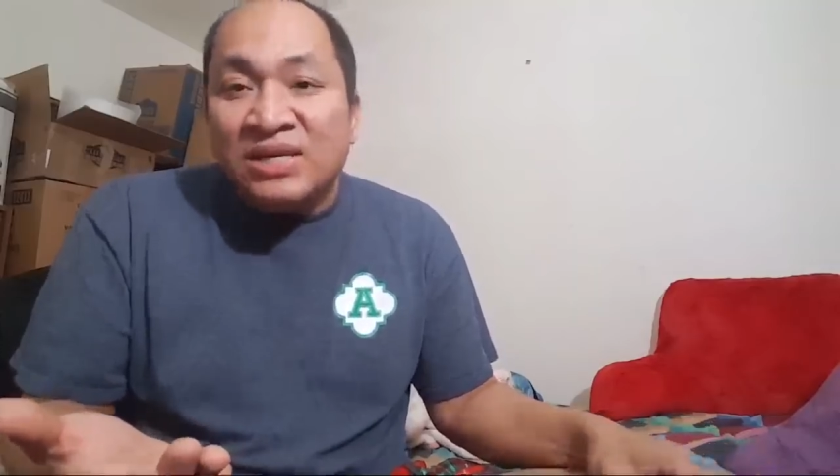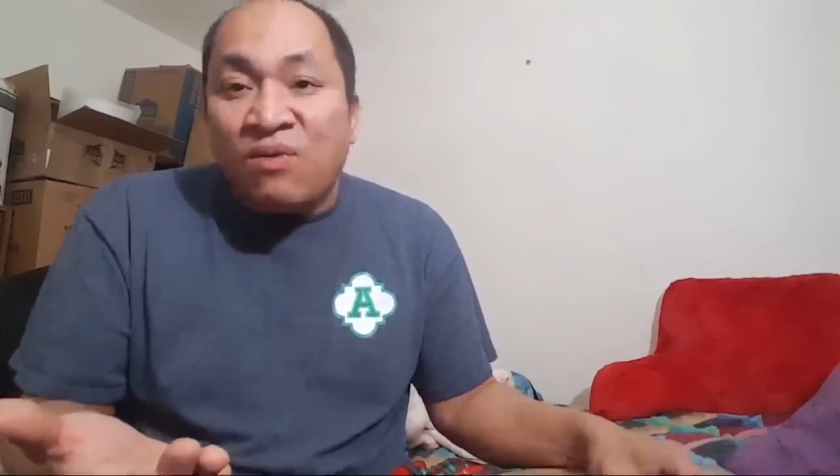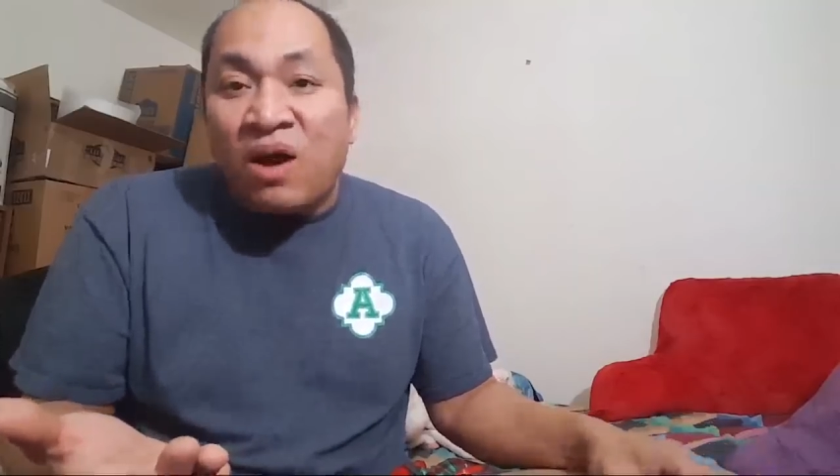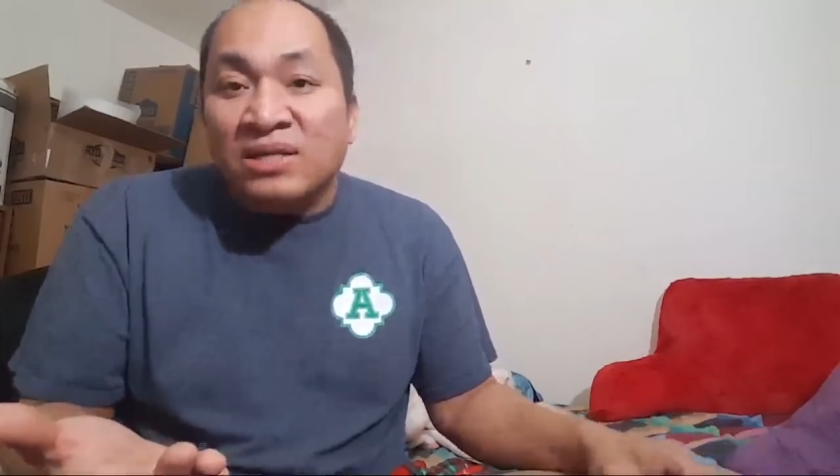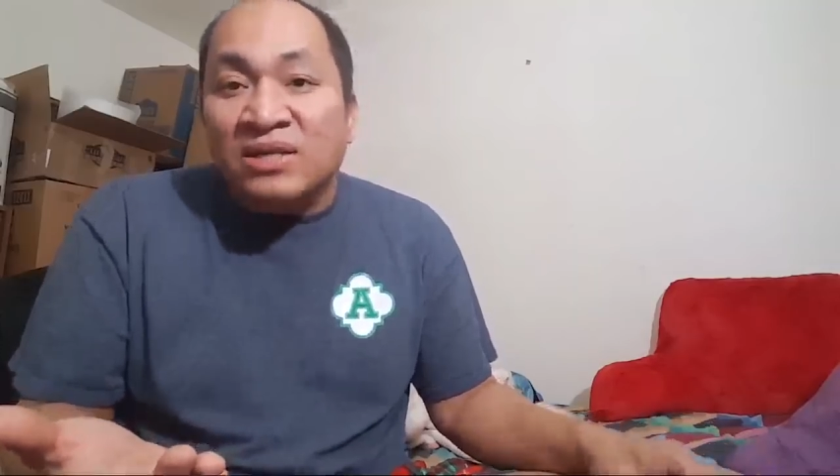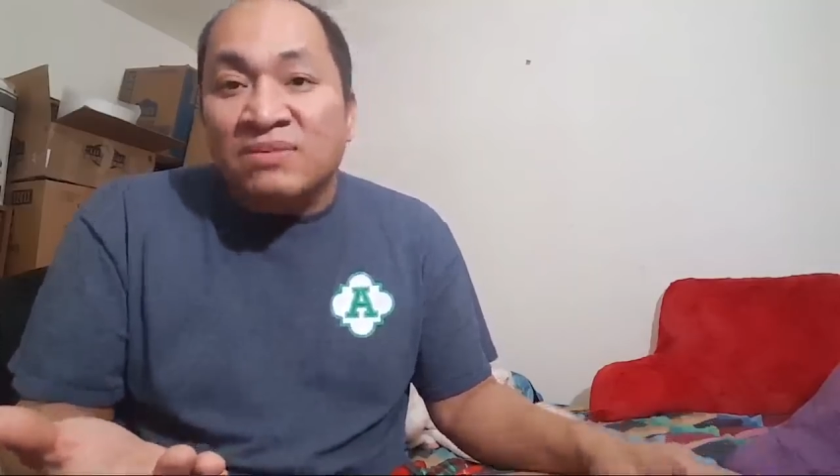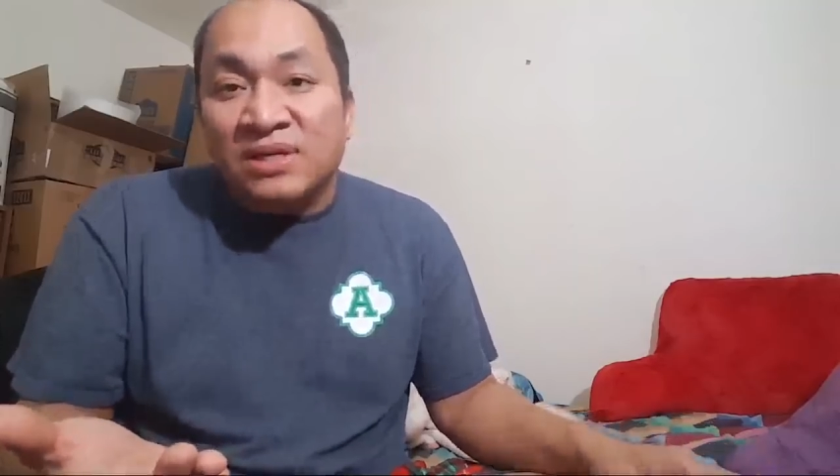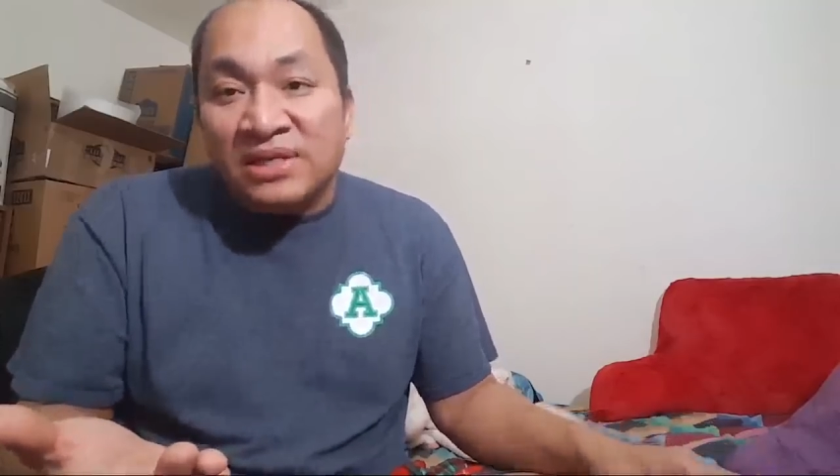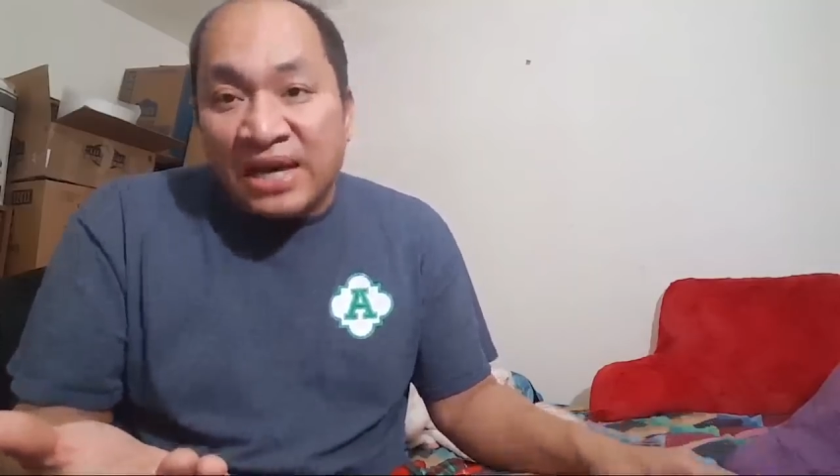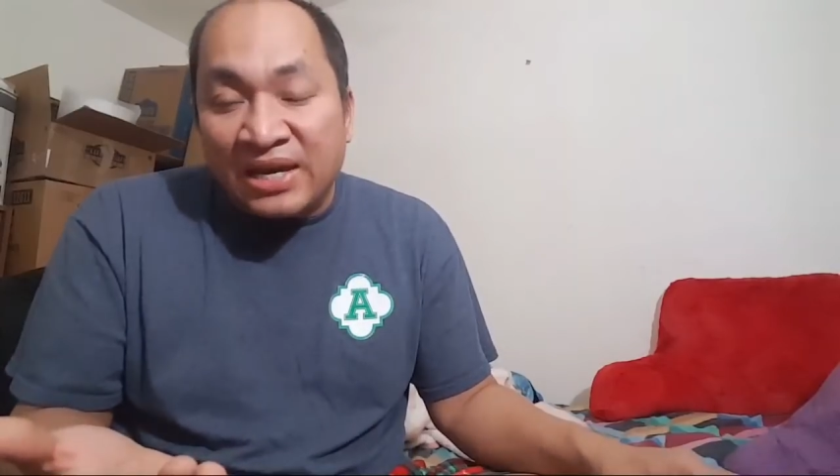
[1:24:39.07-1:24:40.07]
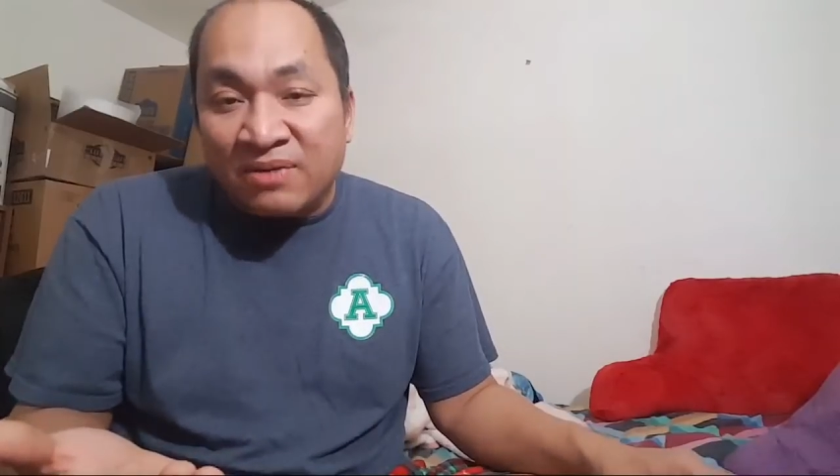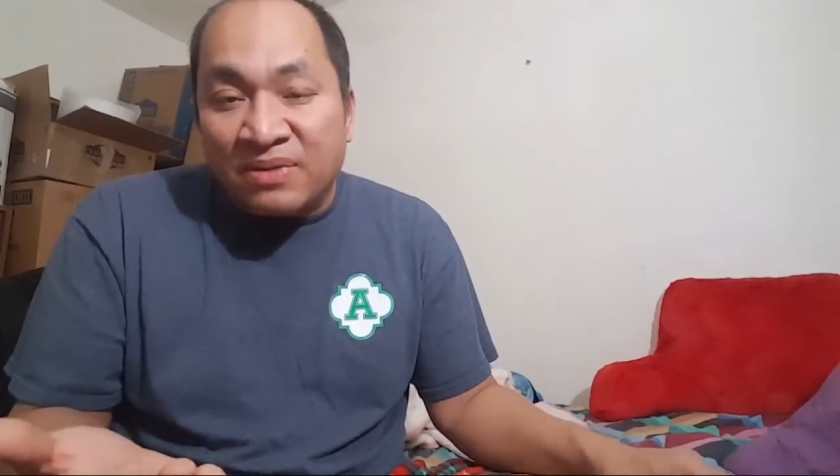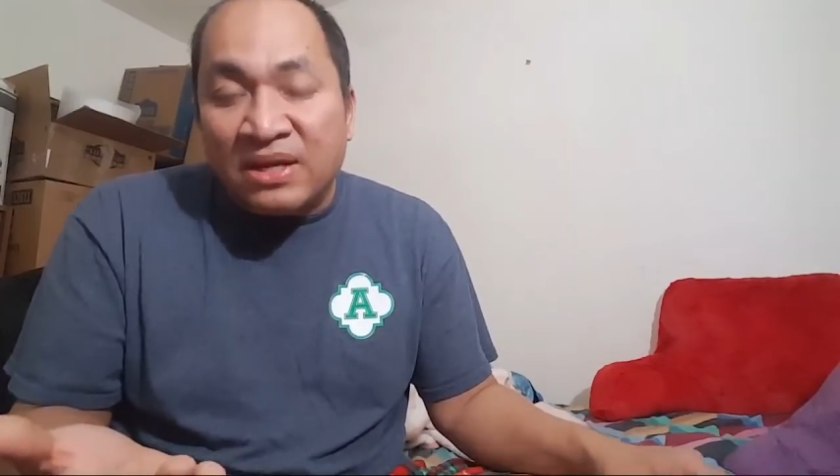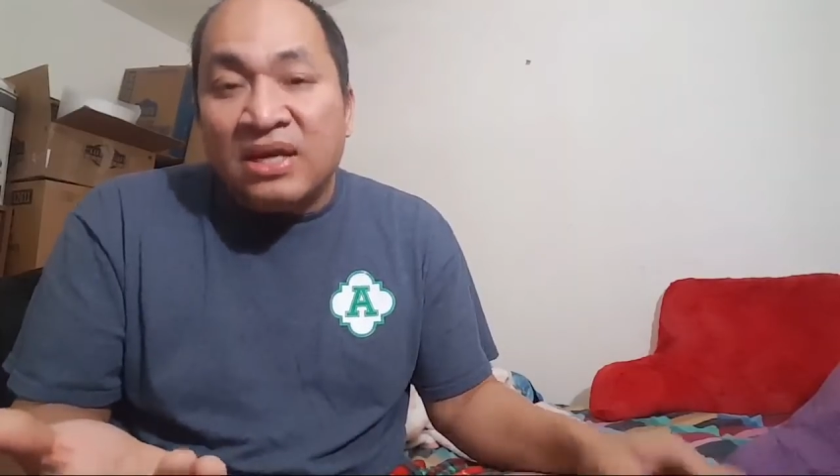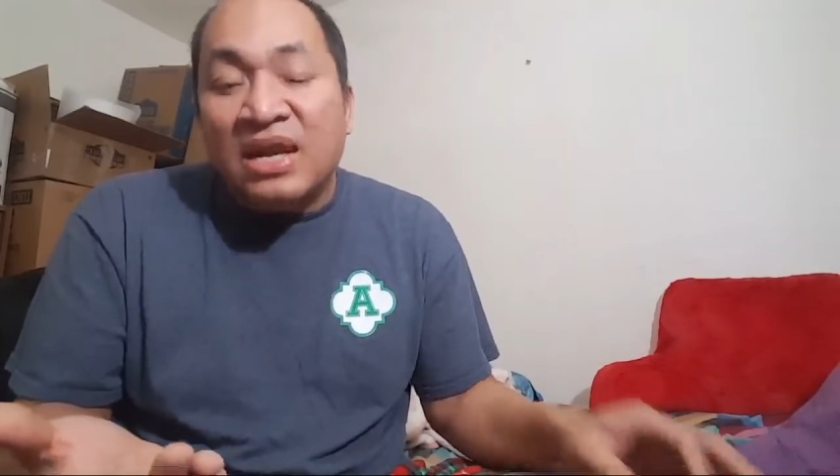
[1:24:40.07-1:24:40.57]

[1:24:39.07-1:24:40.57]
is quantum entanglement.